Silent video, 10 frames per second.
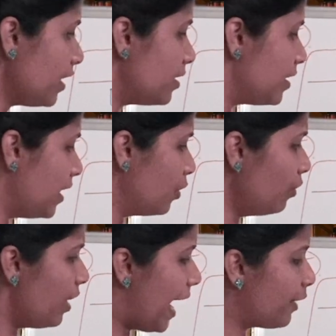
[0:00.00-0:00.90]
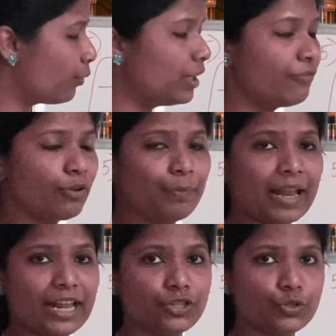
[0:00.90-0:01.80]
0 and only for
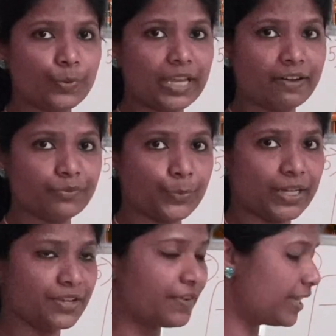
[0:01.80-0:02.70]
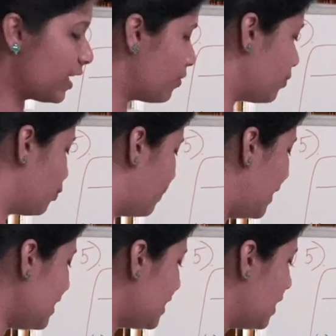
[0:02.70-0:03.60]
plan 2 we have 25,000 rupees.